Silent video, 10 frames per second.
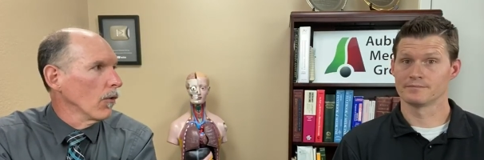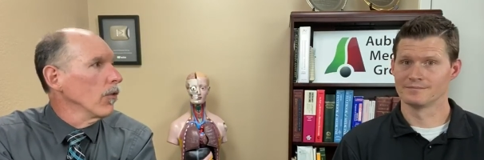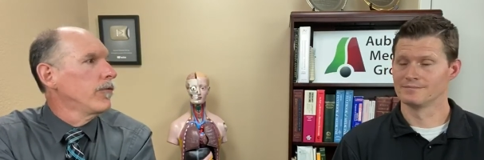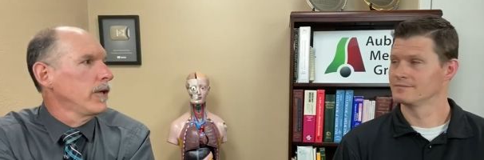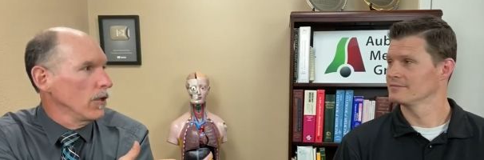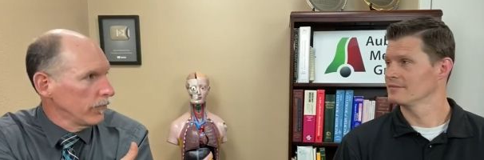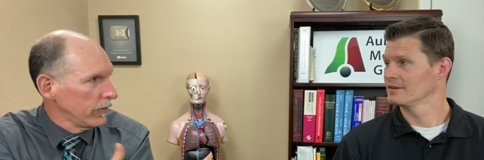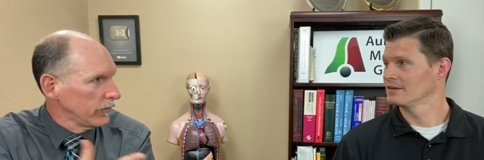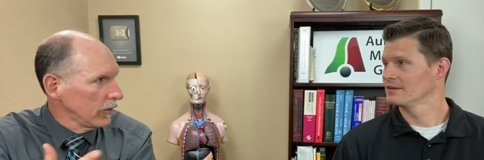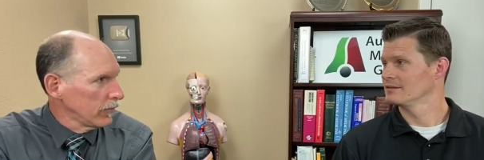Speaker 1: or the video
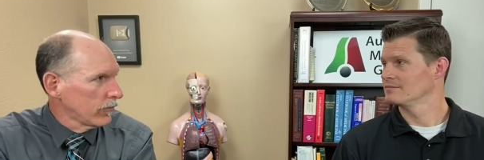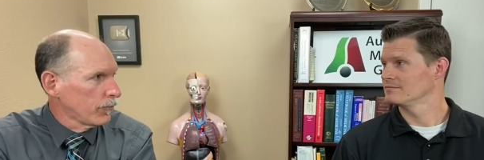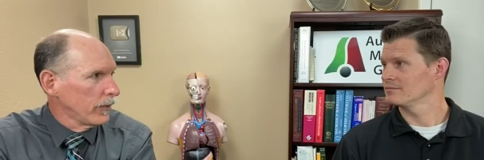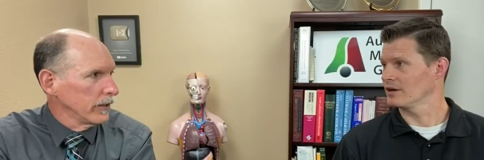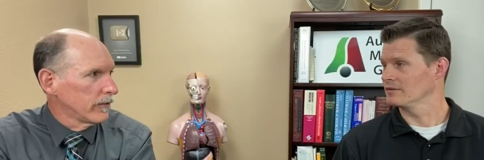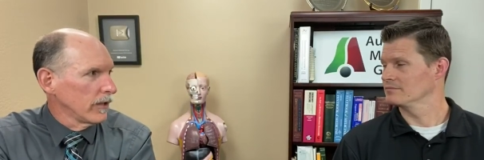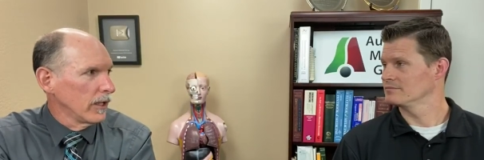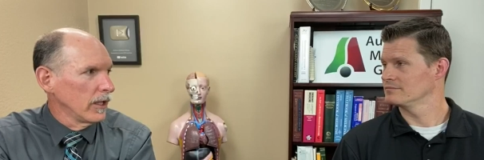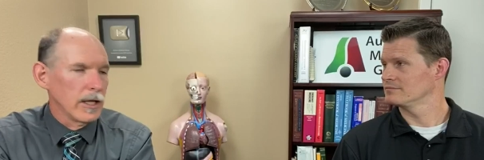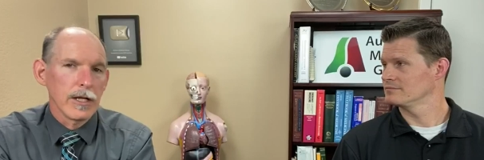visits, but right.
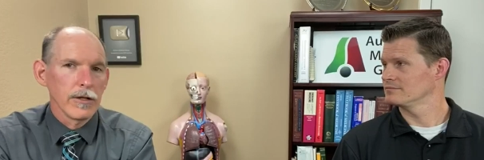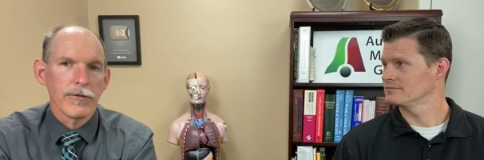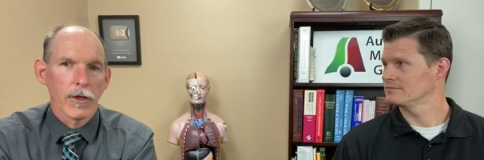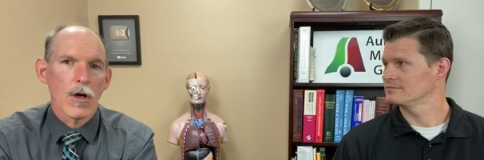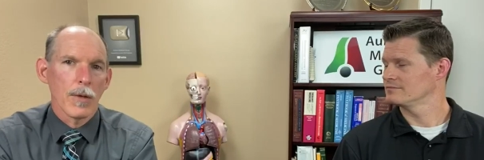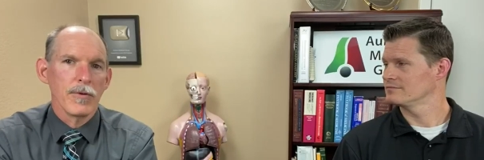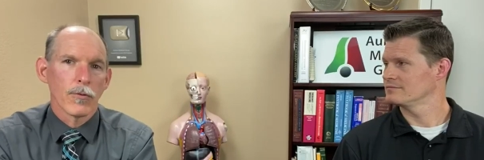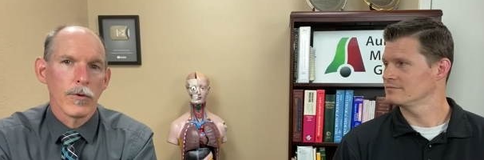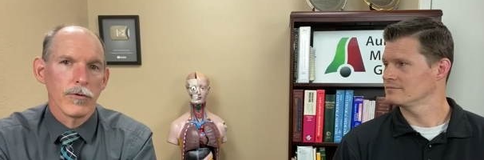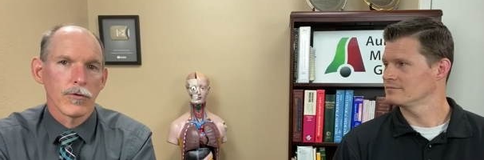uh, it is the calm
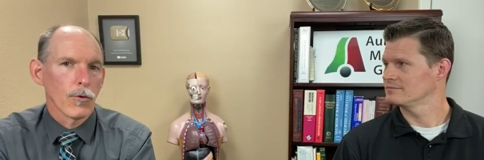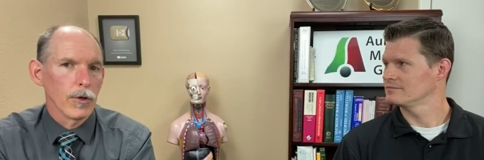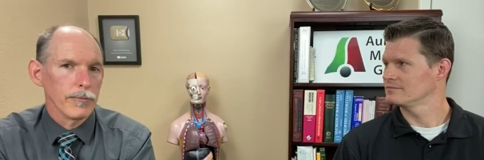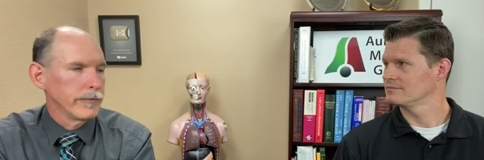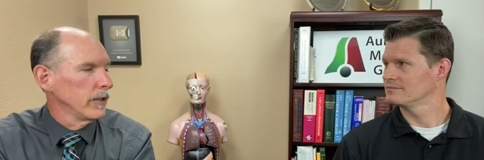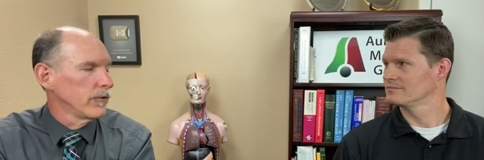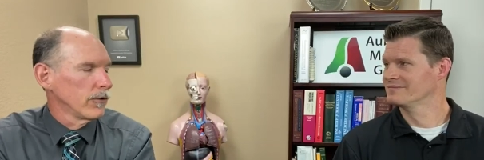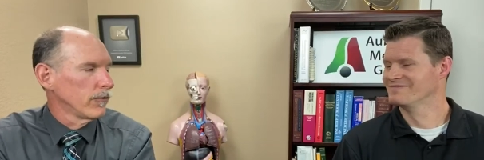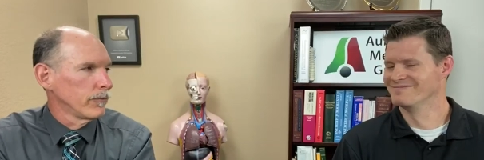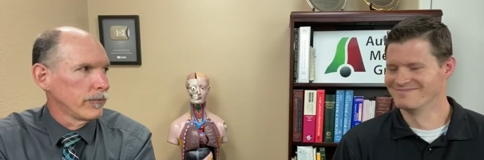before the storm. It's
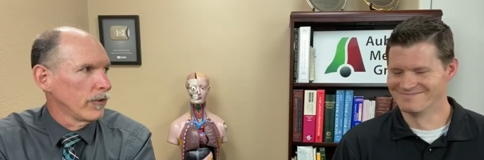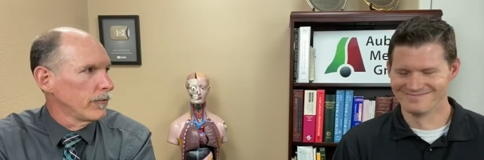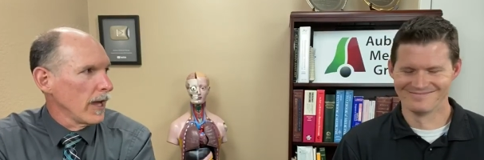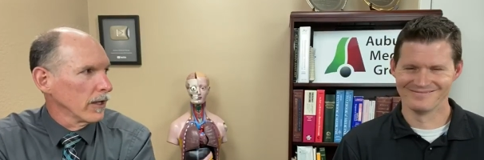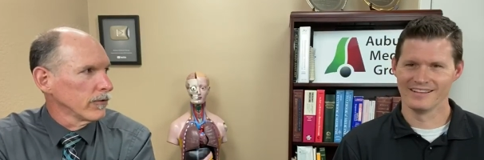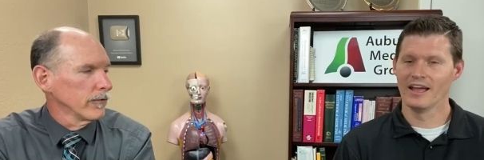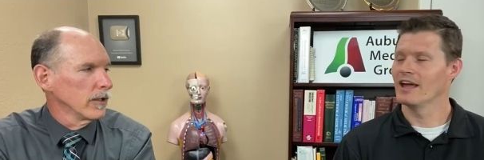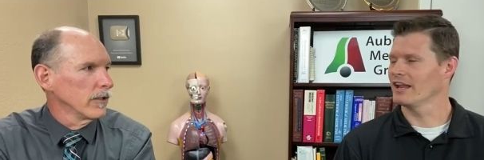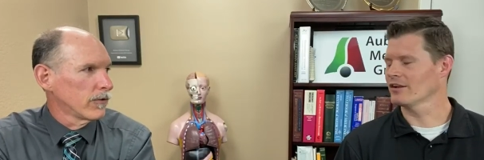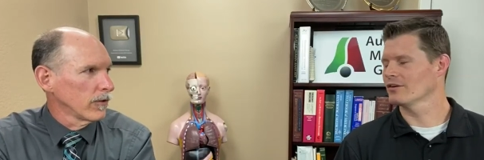just the facts.
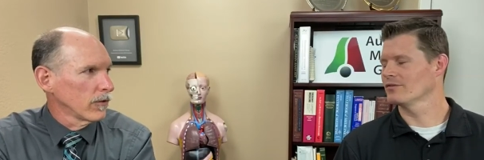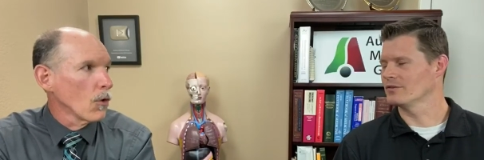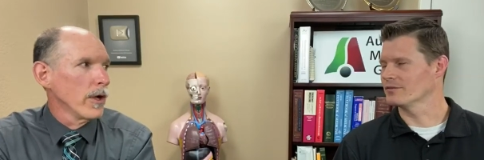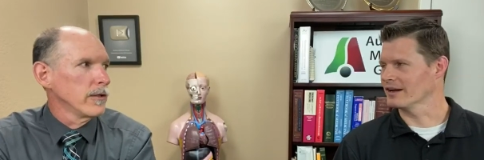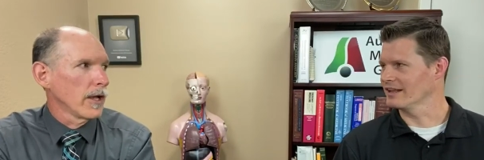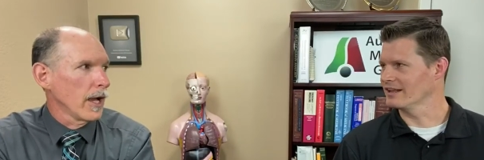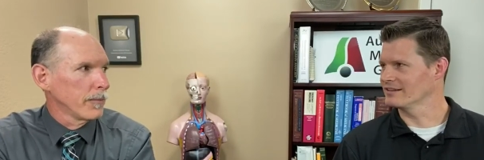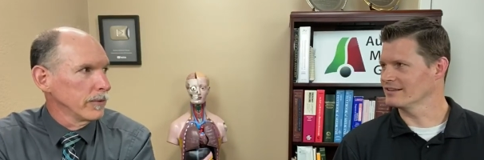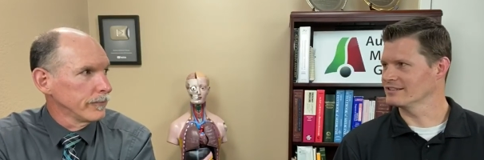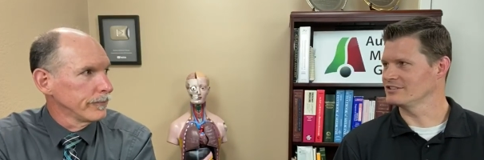I don't know if you've ran
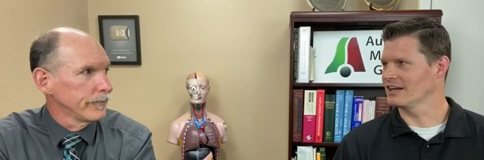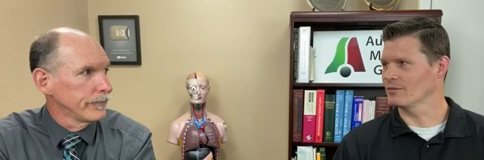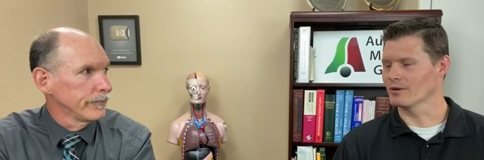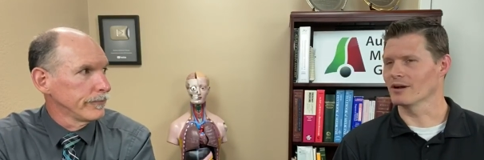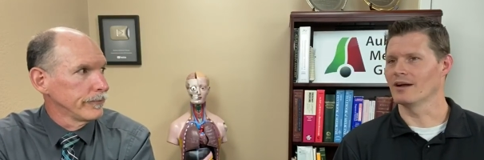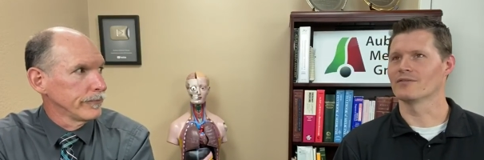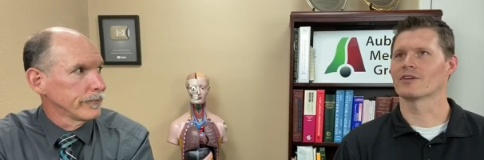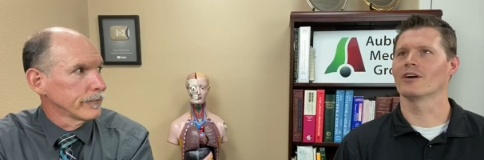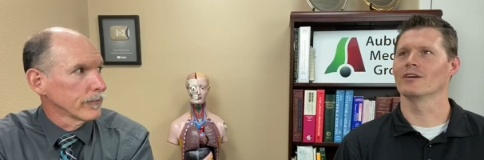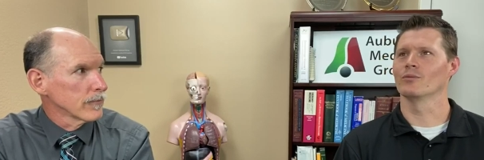into
Speaker 2: this yet, where
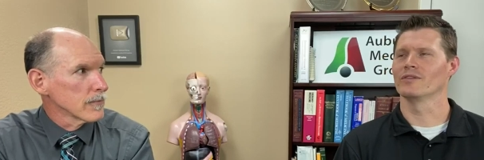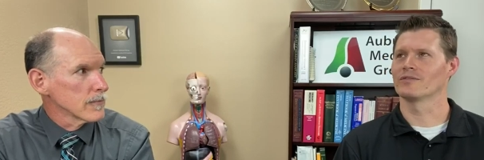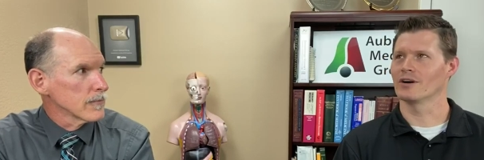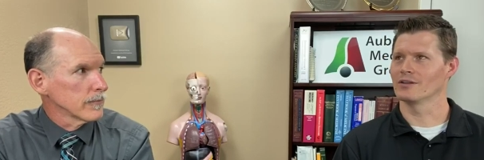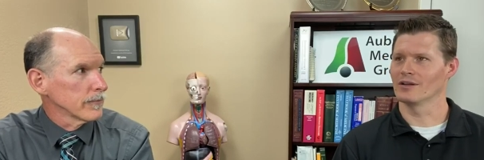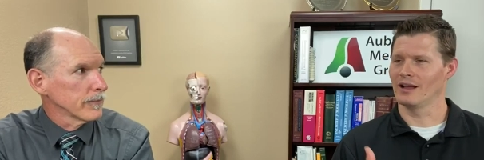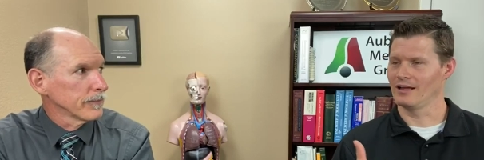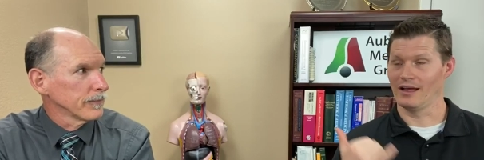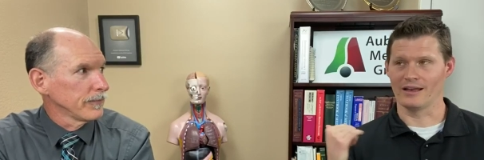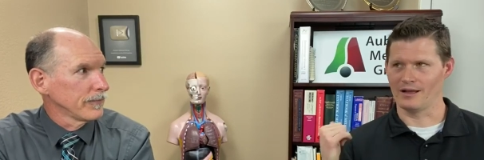I've called, we've called,
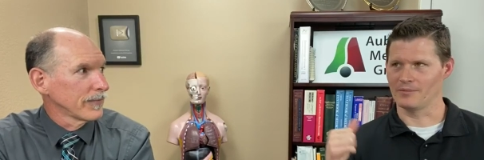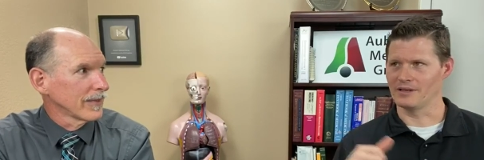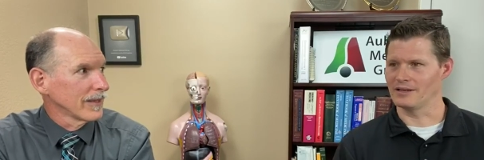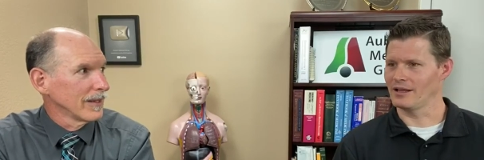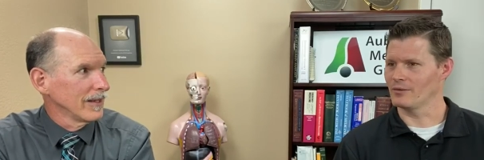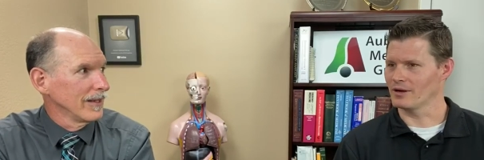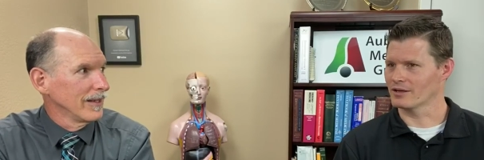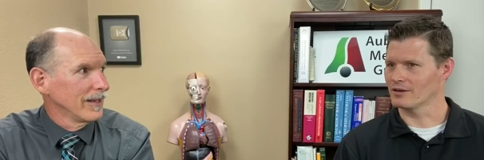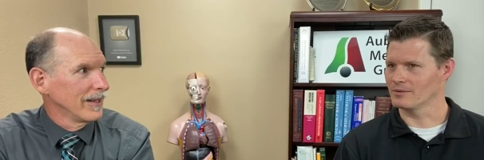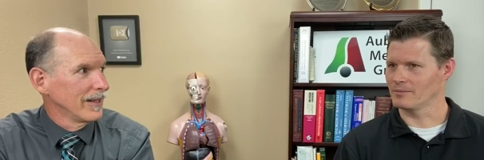I had it happen today where
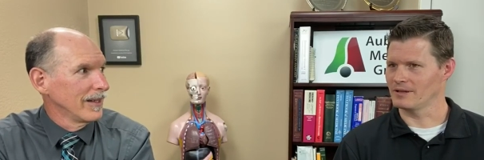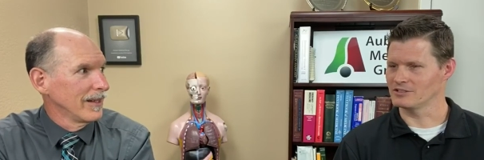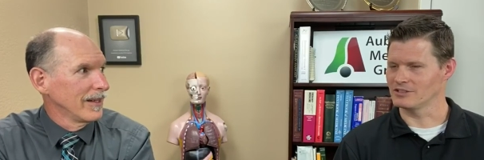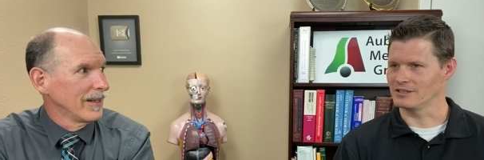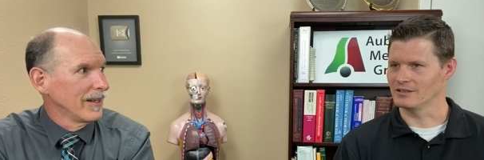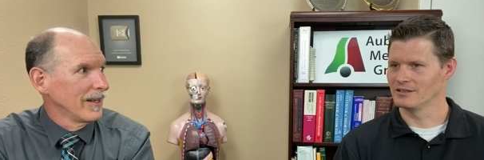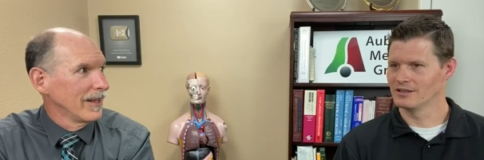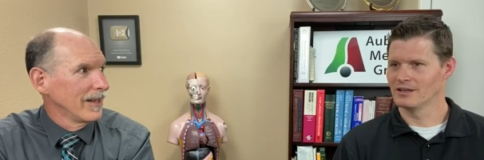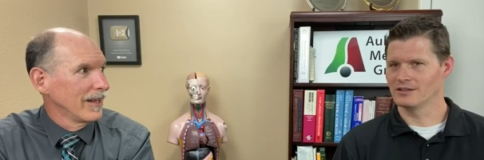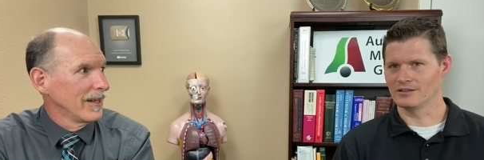I called a patient and,
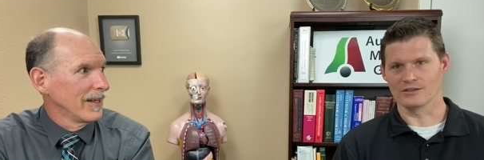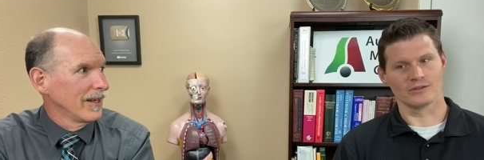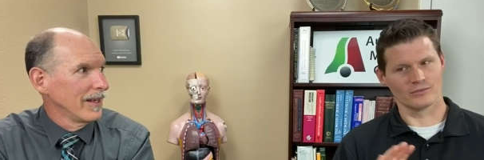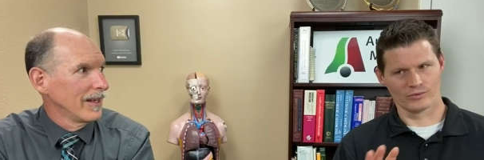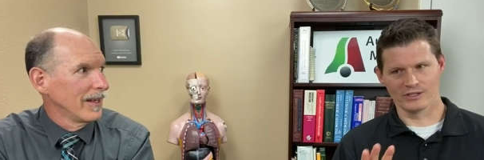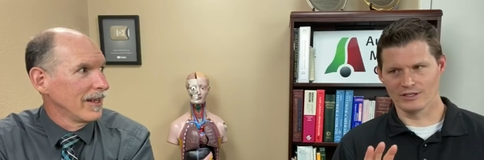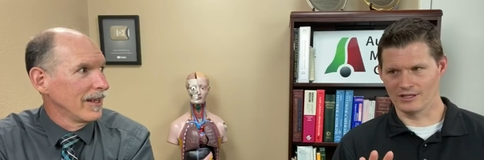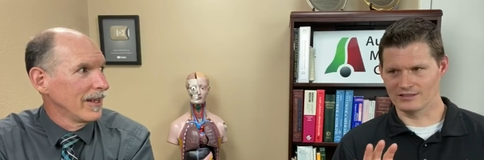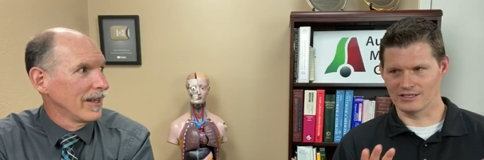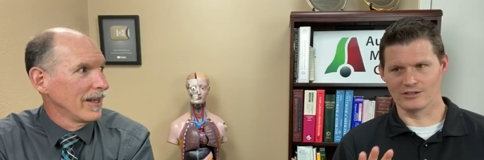you know,
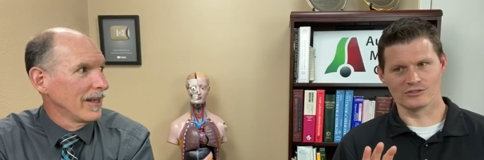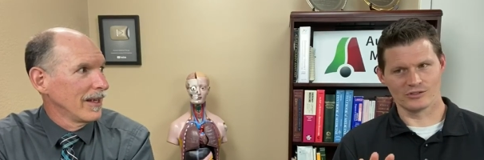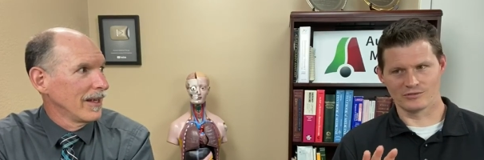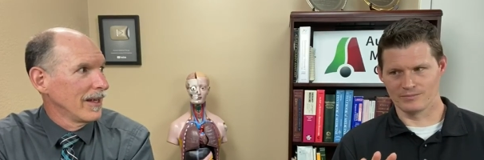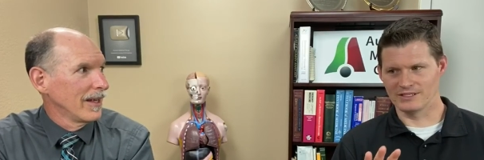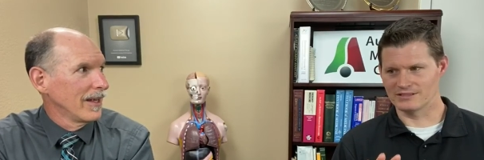really, I said you should